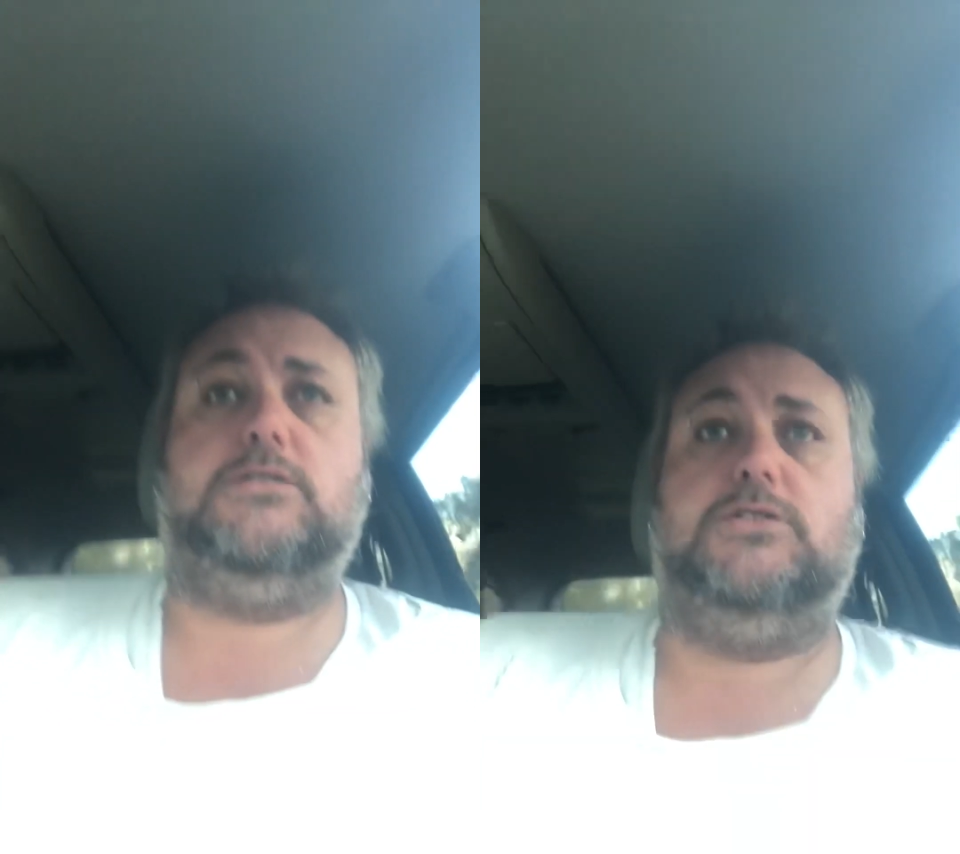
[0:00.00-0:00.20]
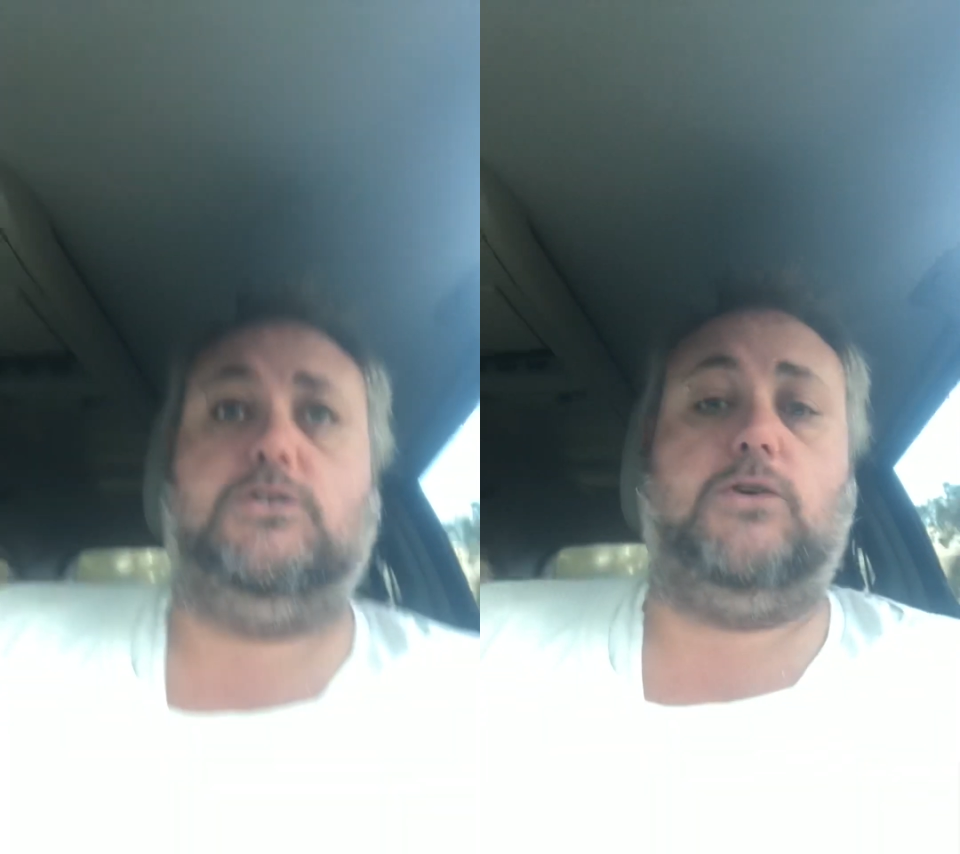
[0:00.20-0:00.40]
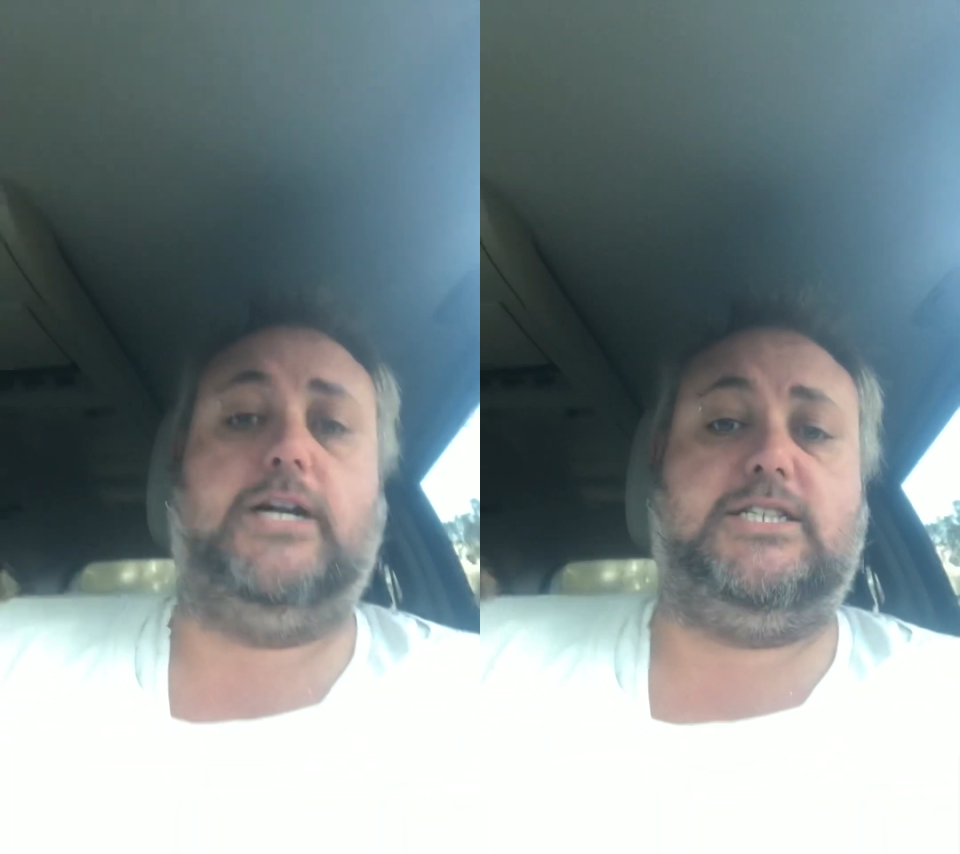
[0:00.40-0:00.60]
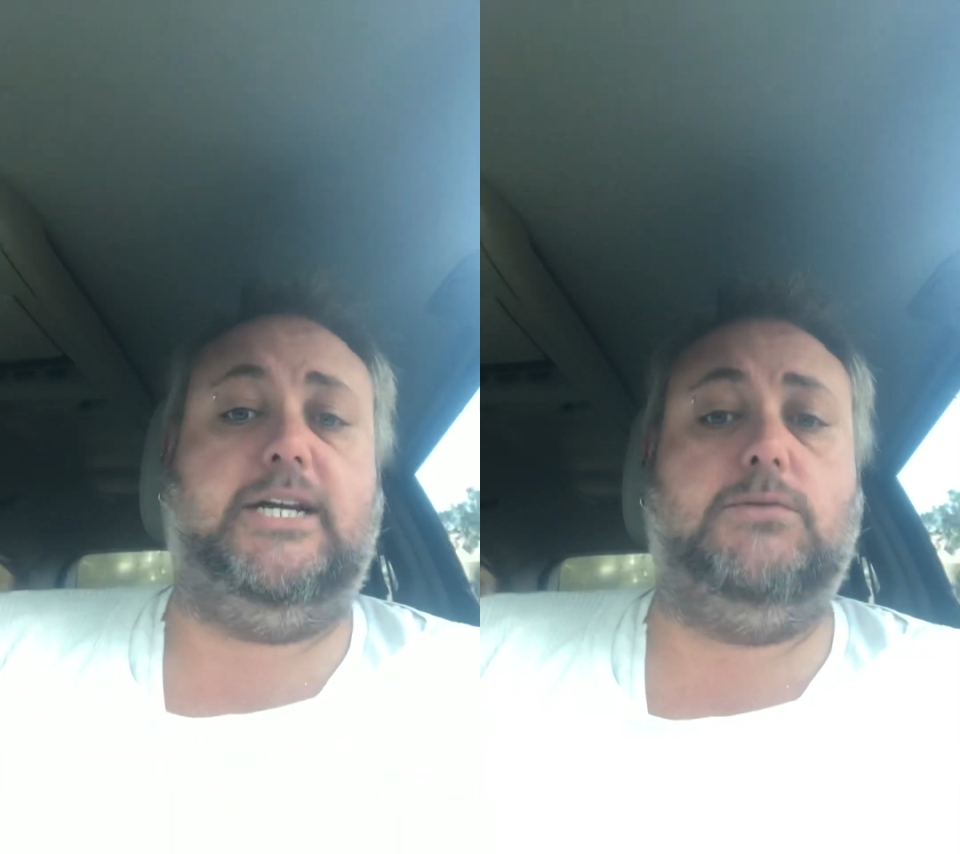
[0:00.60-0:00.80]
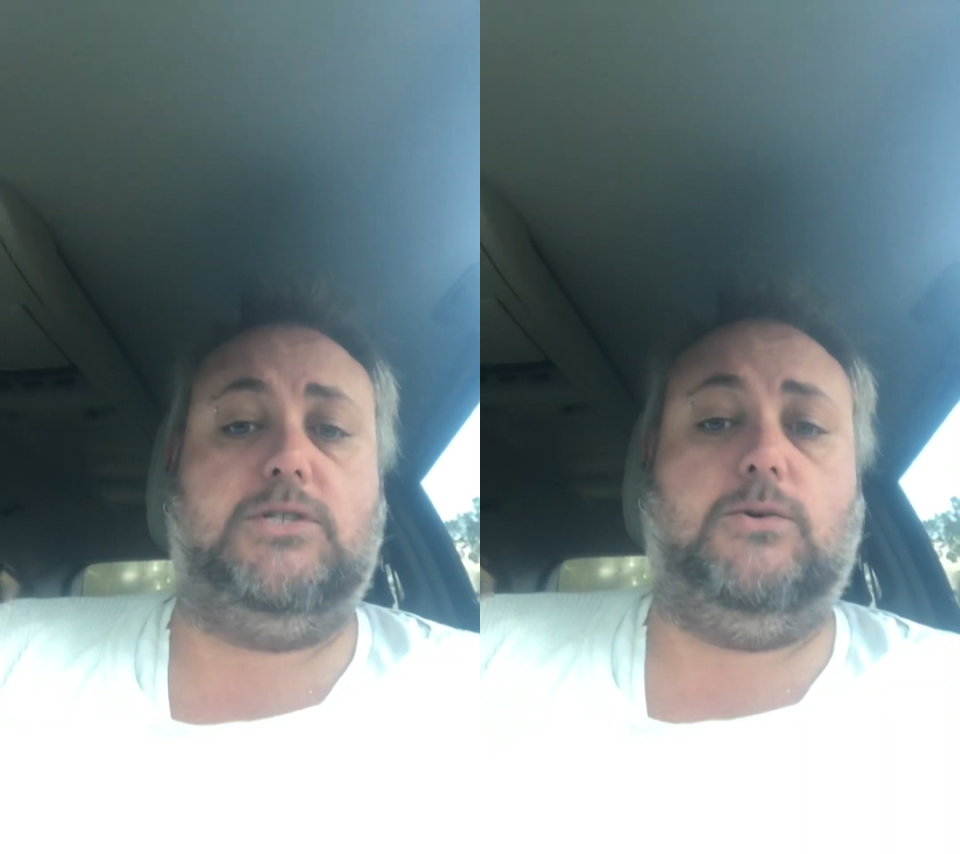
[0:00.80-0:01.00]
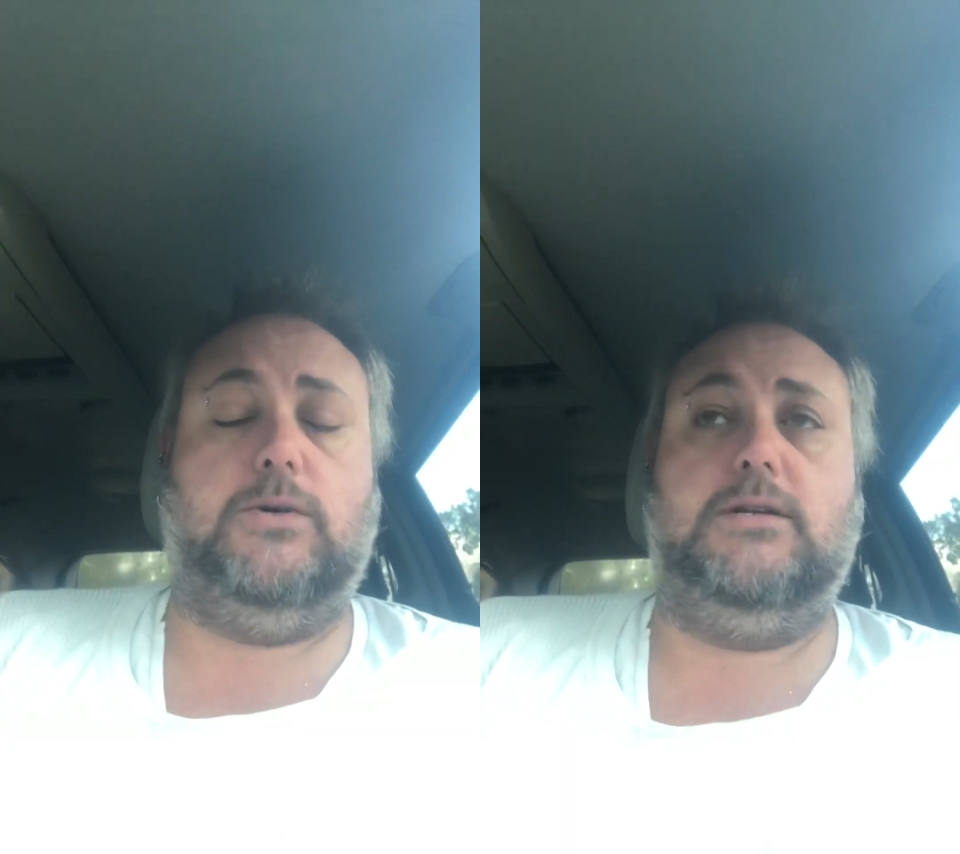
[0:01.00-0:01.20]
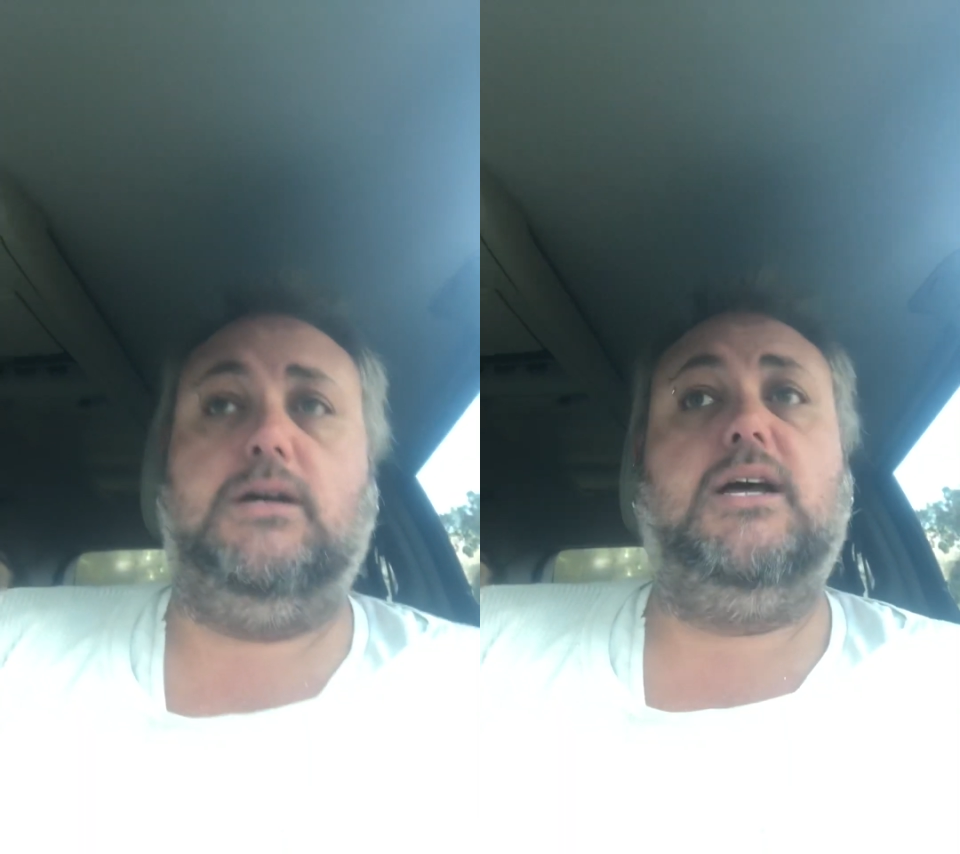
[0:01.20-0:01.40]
the direction he was going,